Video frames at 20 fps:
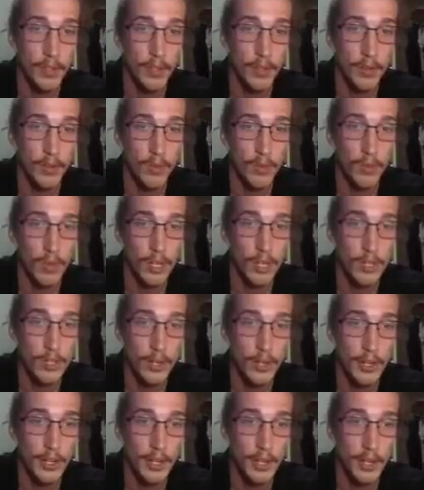Watch
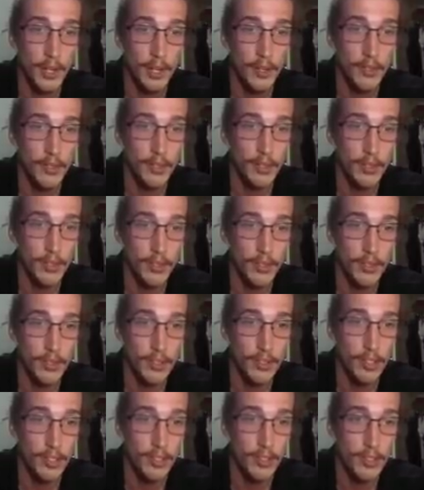where it goes.
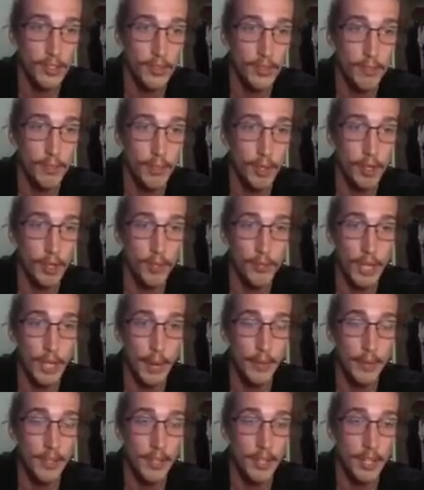Boom,
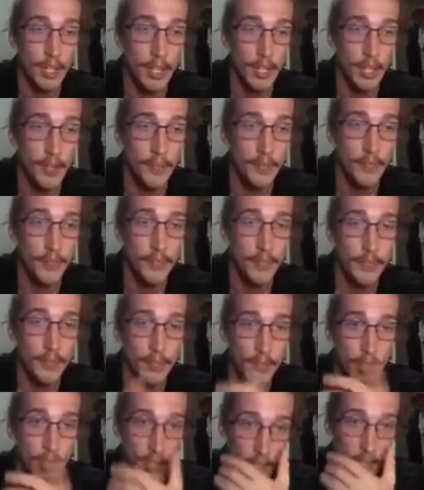drop to the knee.
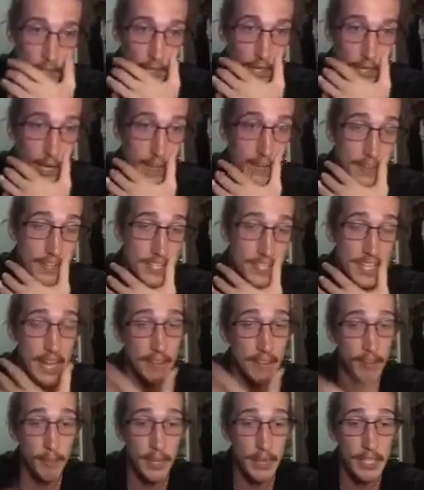And this is kind
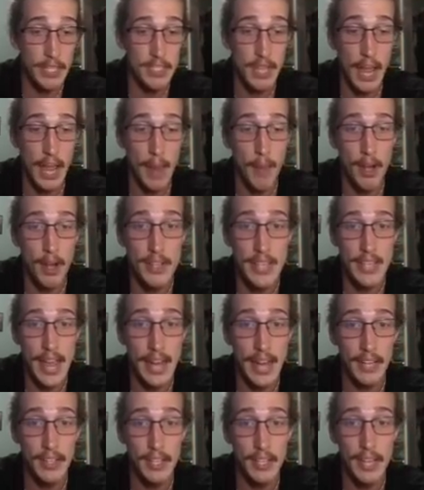of a mix. I'm
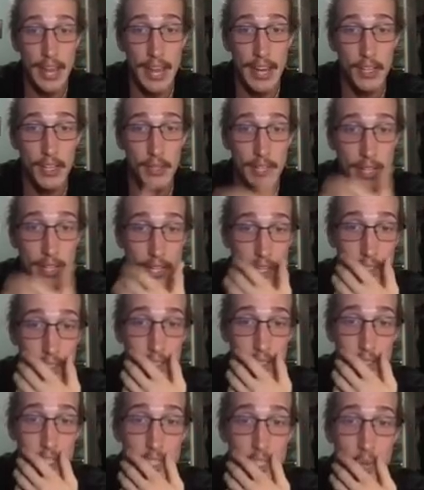attacking the angle here
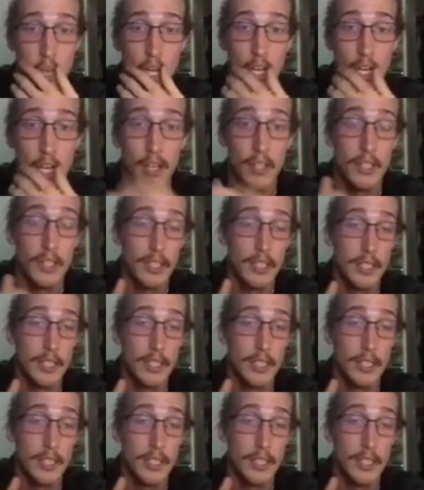as well.